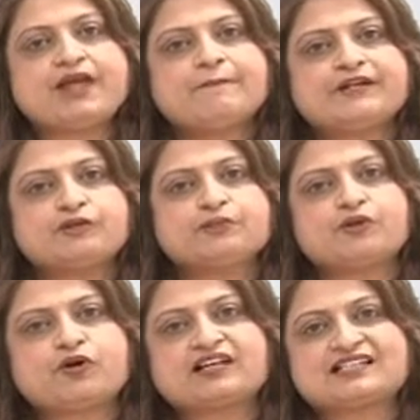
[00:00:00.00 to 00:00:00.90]
but you
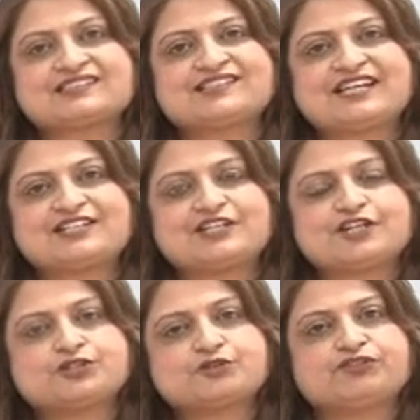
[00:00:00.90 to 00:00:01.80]
procrastinated
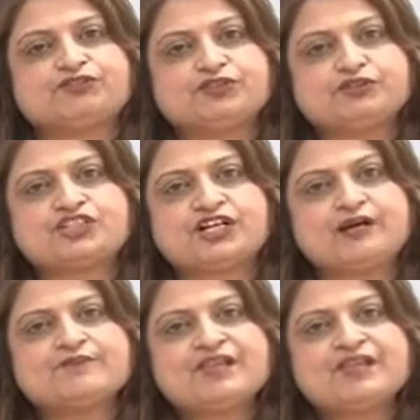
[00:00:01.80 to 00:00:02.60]
it to the future,